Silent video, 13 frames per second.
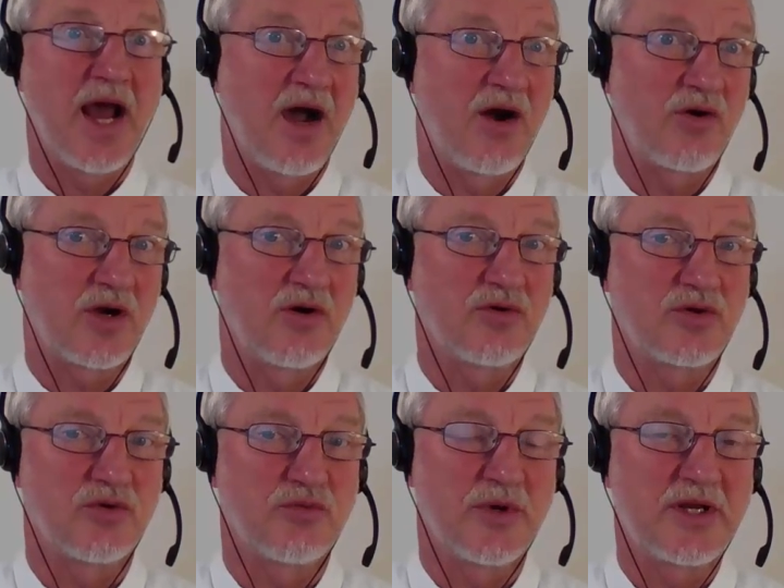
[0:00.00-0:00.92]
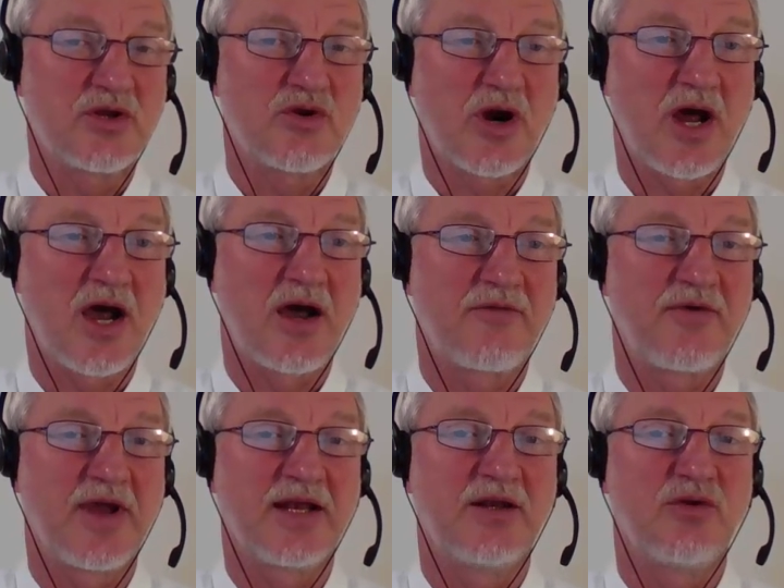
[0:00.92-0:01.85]
If we now go to
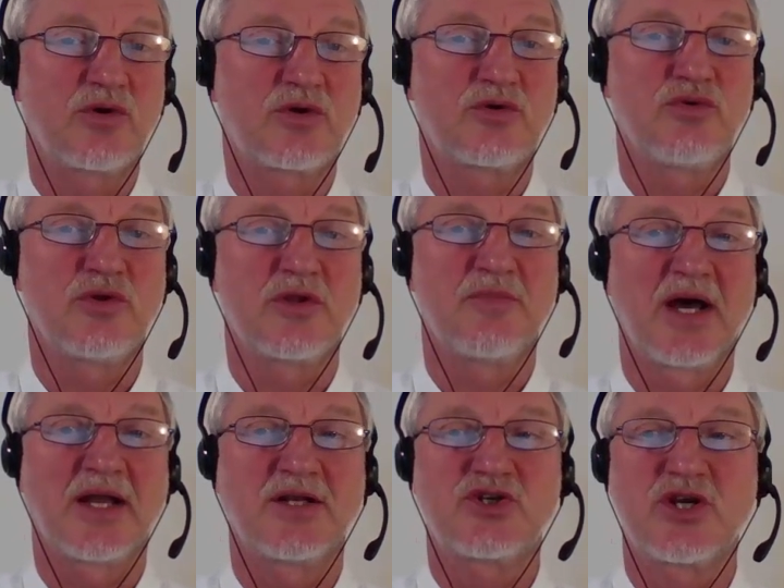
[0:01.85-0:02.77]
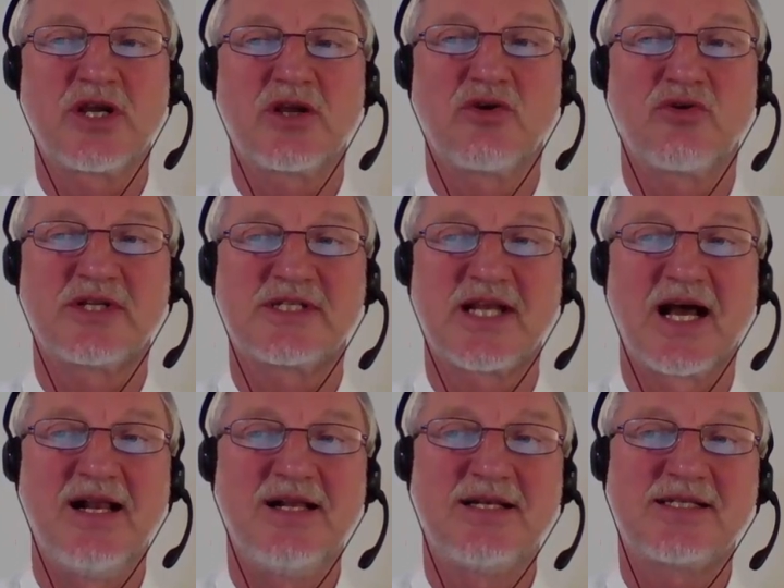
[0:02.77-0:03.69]
WinGraph and look to the punching
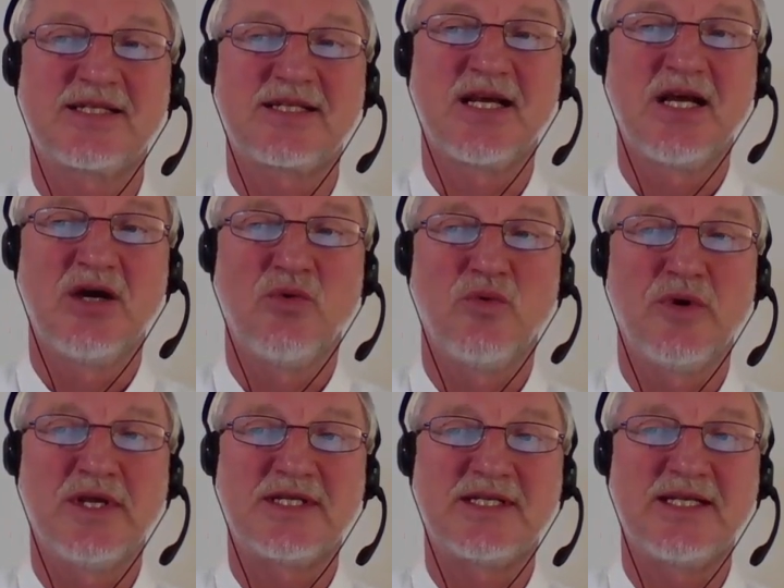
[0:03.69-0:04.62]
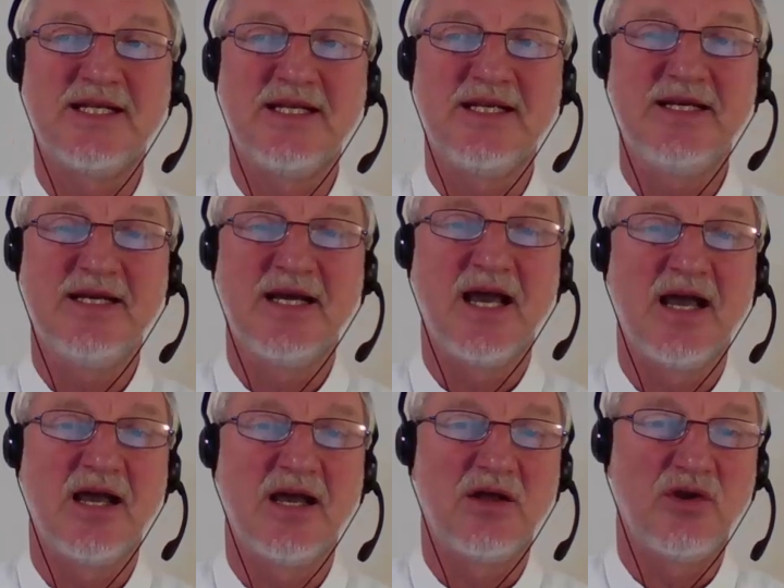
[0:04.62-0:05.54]
results, we
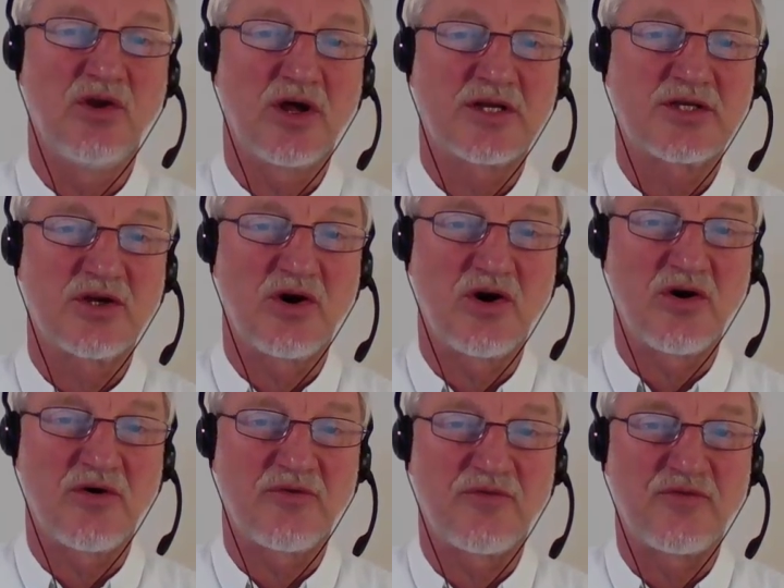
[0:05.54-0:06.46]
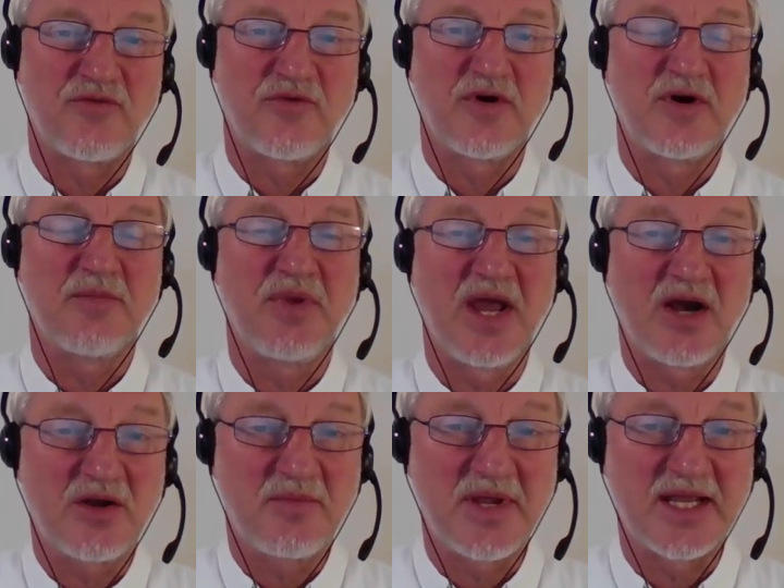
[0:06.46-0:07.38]
see a lot of
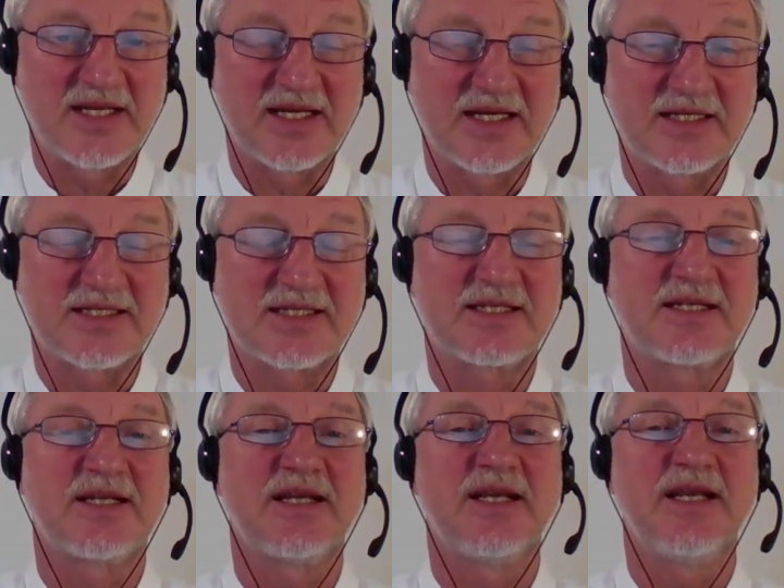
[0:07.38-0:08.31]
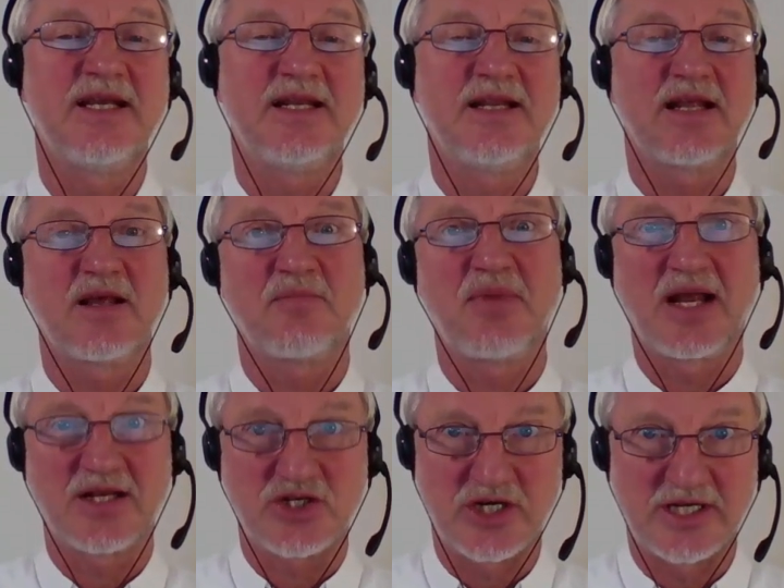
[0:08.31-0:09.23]
parameters
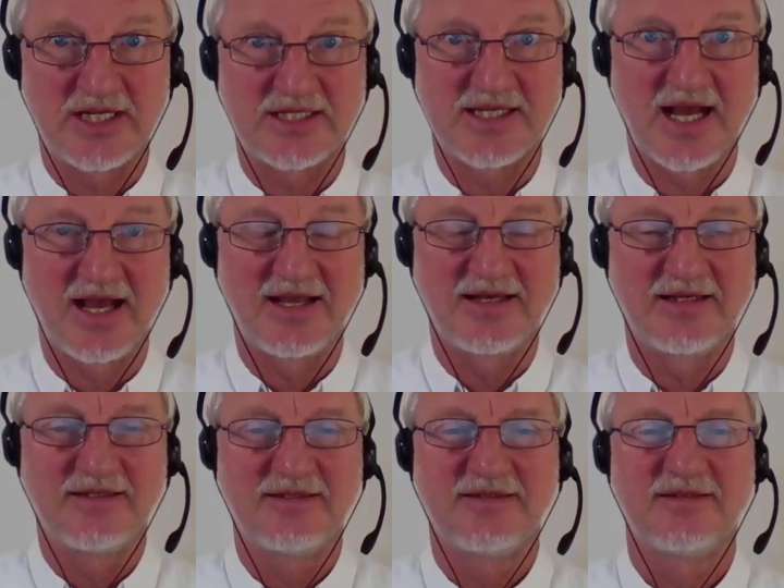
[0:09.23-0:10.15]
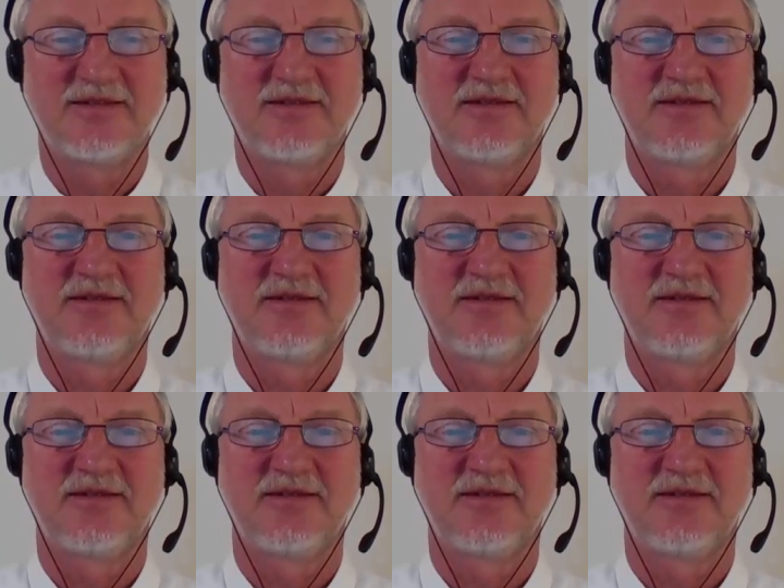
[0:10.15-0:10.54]
in the punching design.